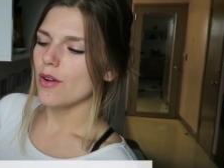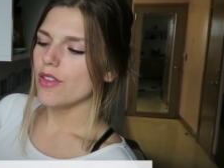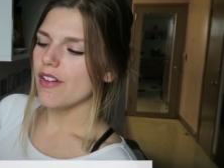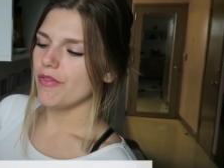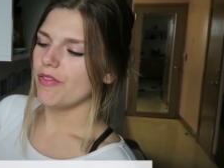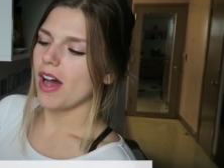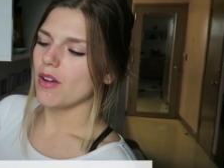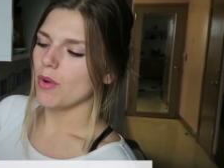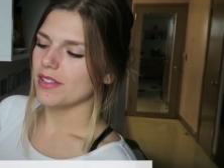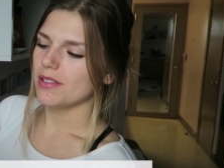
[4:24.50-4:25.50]
Who the
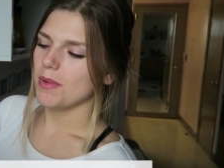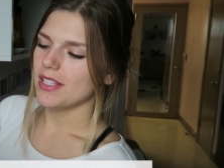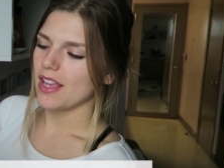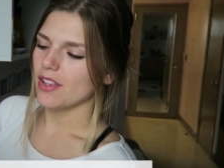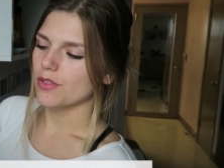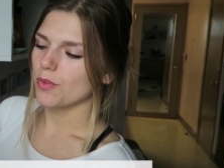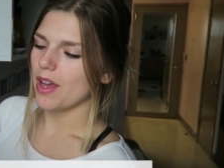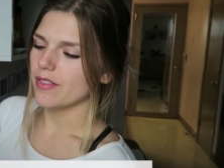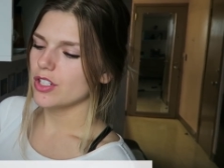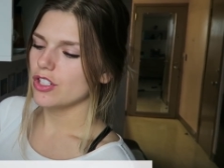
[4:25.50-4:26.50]
fuck wants to be Taylor
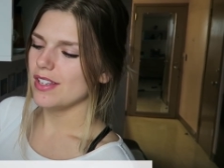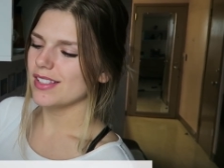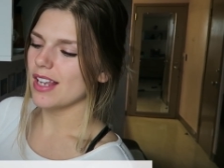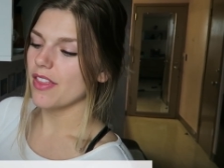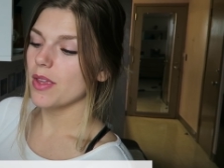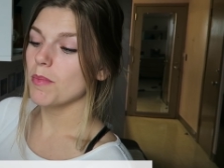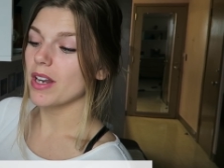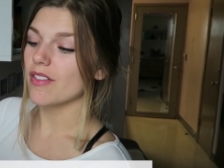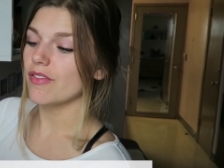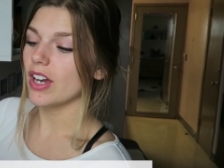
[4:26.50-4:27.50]
Swift? She's nothing
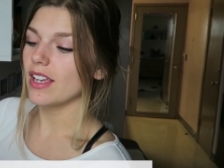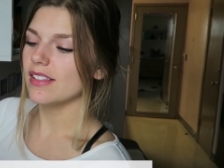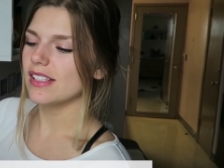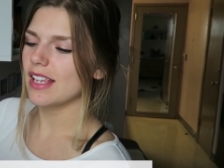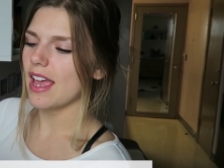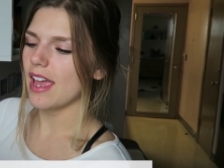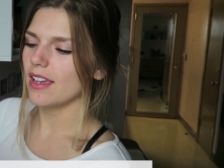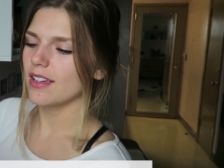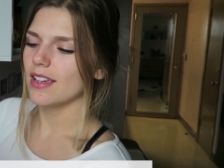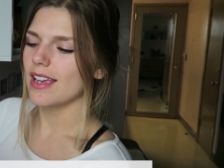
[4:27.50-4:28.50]
but a fucking
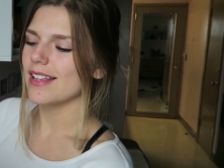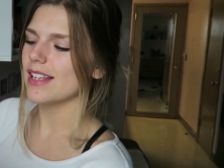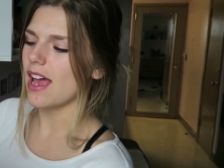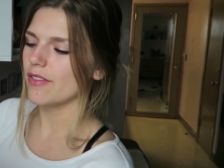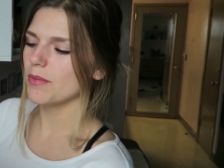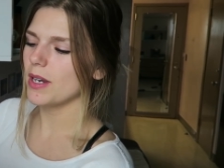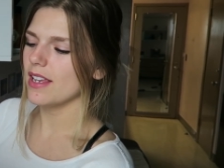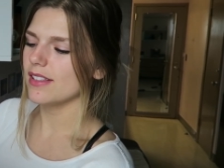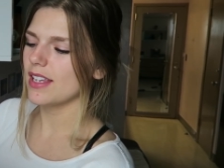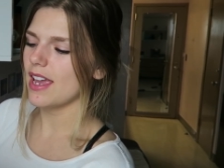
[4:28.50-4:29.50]
skank. Is
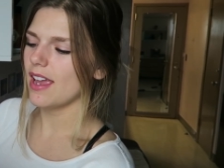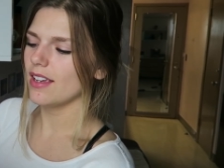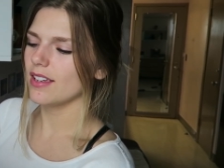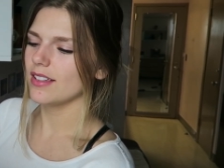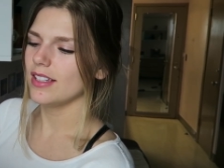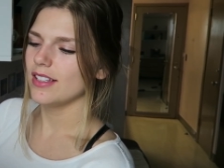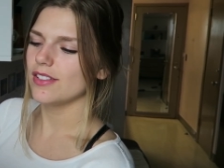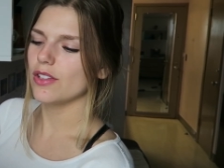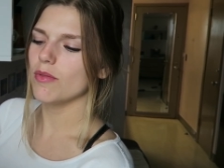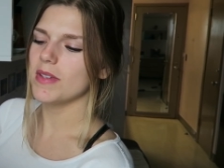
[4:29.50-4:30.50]
everybody a skank?
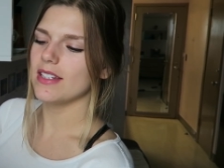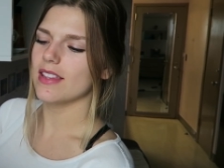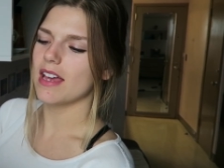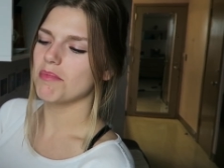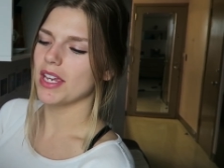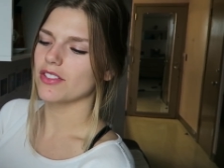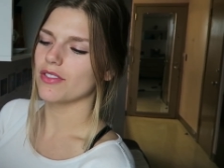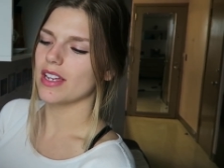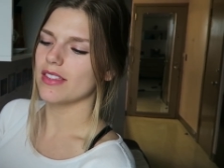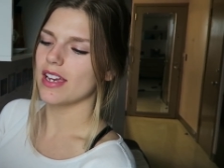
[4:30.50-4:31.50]
Zoom into that
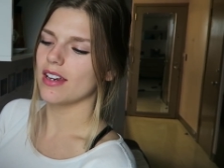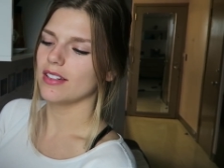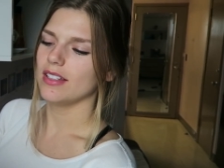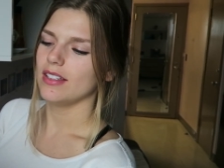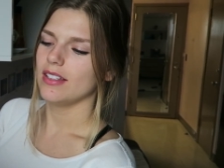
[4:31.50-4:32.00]
picture right there.